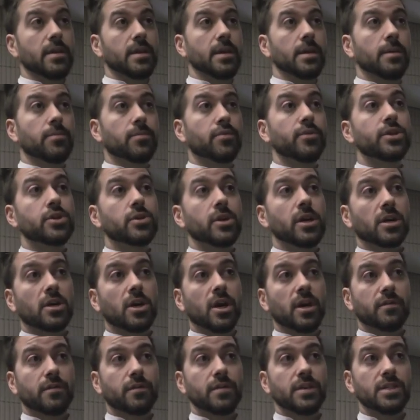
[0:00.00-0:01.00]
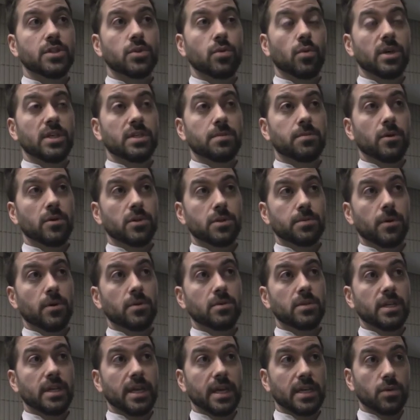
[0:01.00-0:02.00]
The pretrial conference was
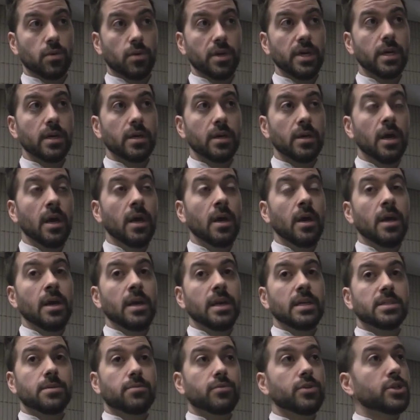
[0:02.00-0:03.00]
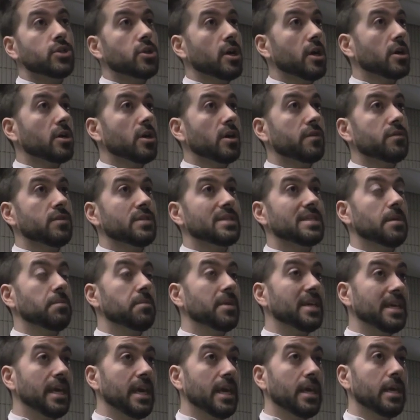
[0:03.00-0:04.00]
postponed to next week. It's a pretrial conference
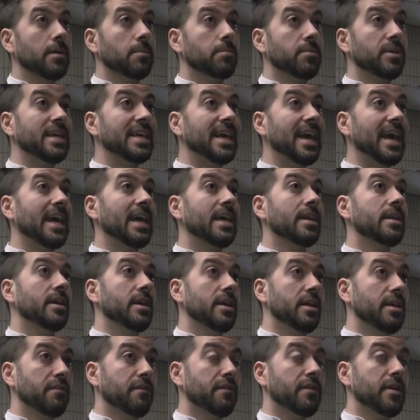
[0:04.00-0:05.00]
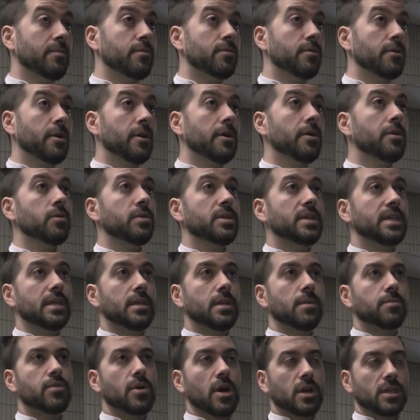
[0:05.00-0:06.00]
that began in February. We
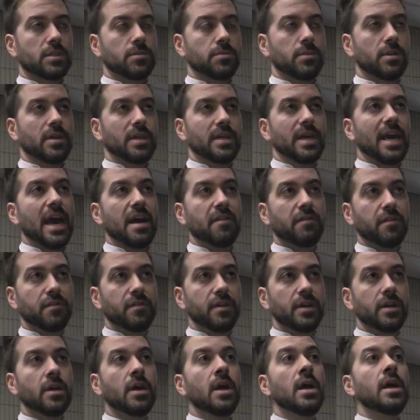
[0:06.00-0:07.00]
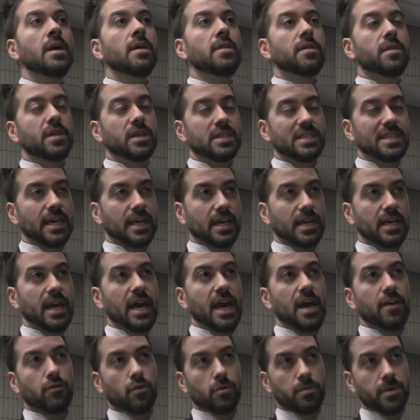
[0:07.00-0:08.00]
did approximately half of it. The second
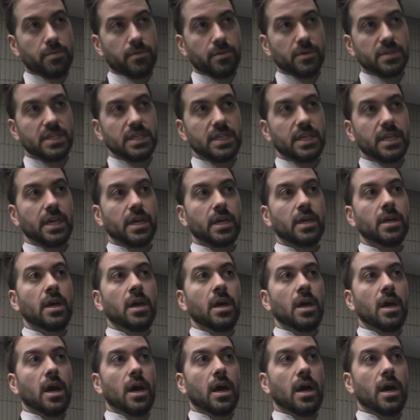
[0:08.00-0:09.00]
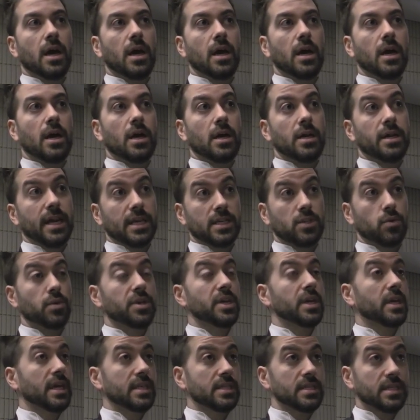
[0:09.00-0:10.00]
half will be proceeding next
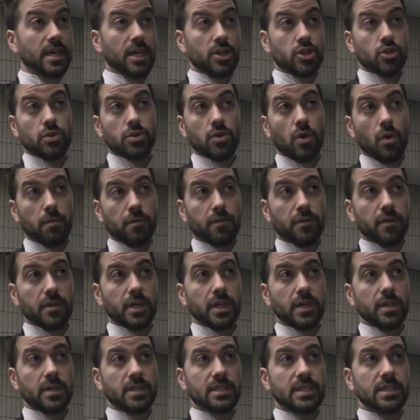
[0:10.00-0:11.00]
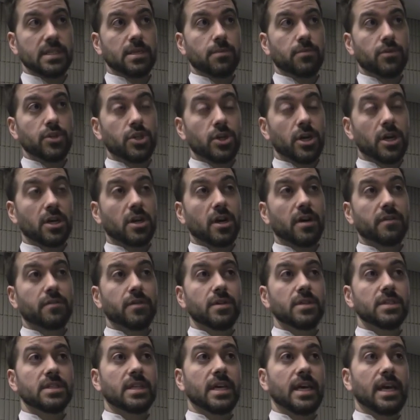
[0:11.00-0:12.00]
week as scheduled, hopefully. This is a pretrial
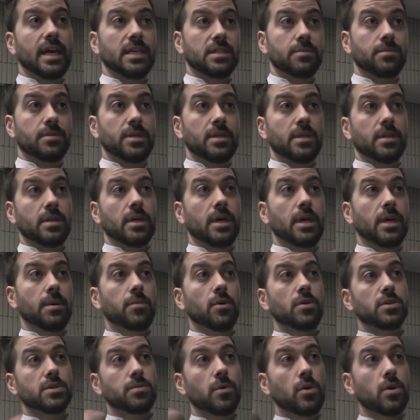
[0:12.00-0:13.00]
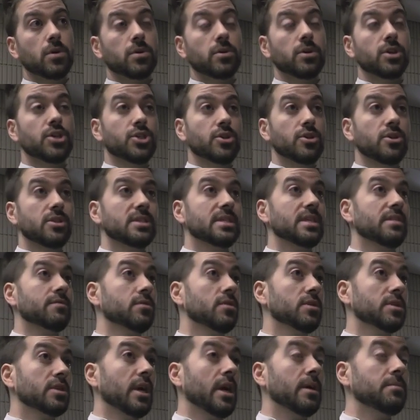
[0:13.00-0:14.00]
conference that has been postponed or adjourned
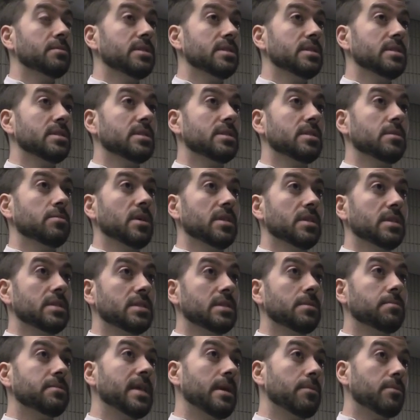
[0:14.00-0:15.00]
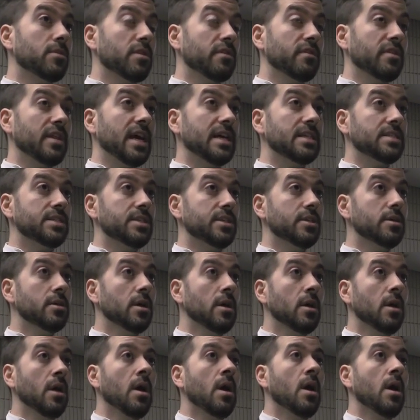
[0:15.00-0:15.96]
several times since the month of September of last year.